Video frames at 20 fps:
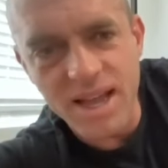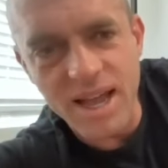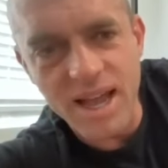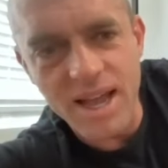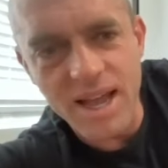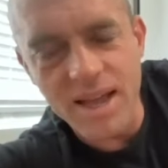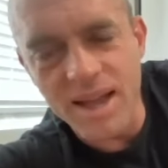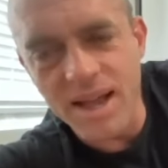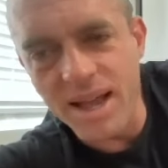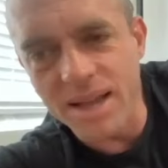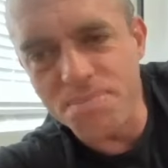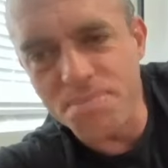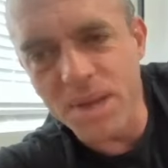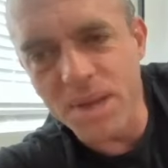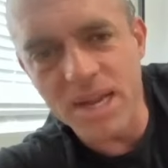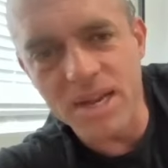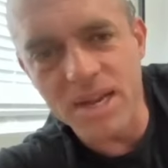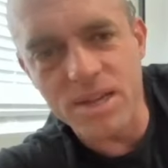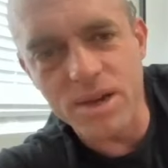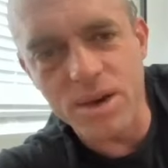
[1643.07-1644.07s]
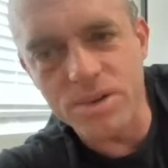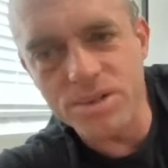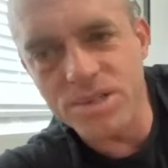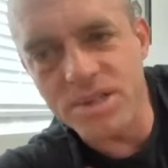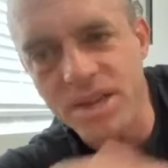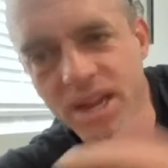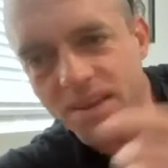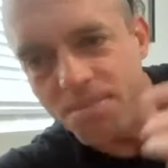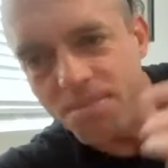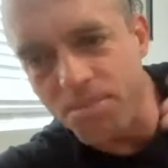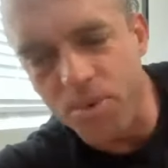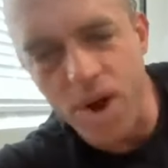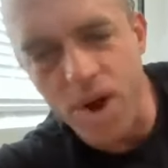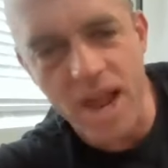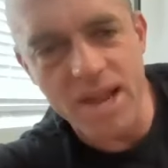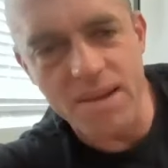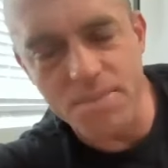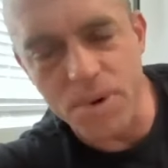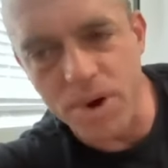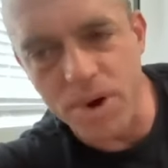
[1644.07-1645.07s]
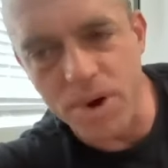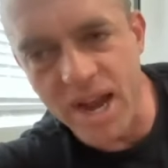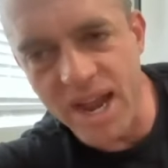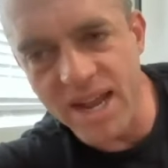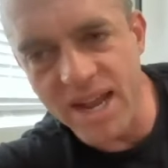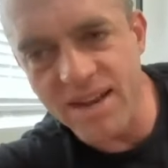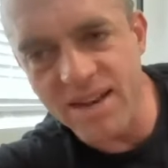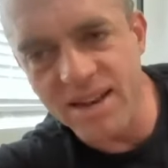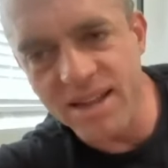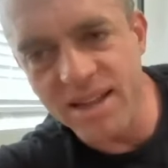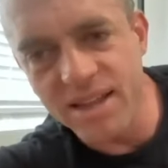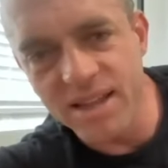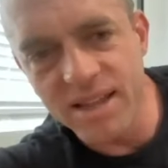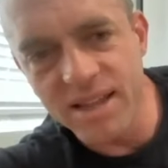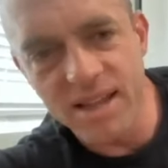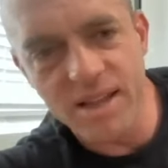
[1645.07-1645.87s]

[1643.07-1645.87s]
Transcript: I, I paid a coach named Ryan Moran,